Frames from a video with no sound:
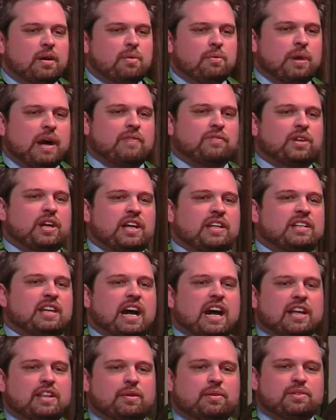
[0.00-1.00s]
Well, after he
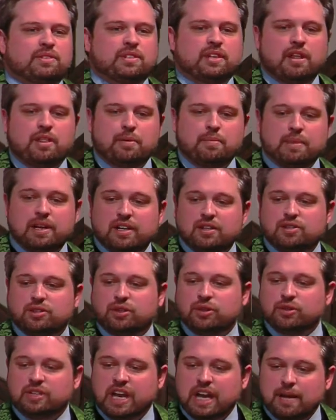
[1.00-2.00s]
died, there was another
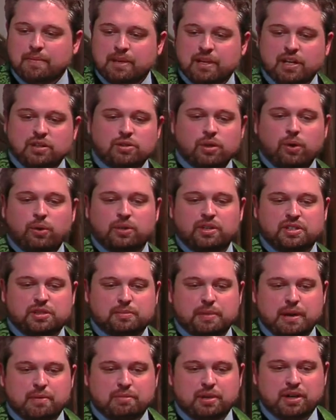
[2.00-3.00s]
minister who came in and told us
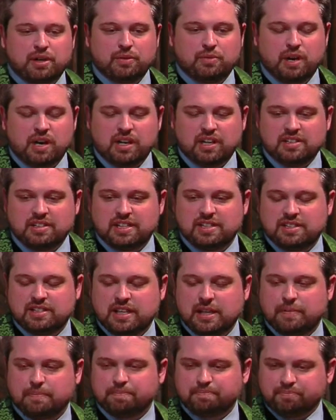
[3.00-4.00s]
about Brother Wallace. He
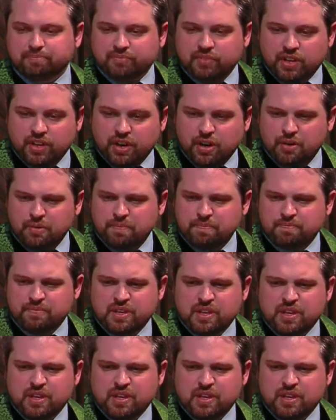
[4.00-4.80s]
said, You know,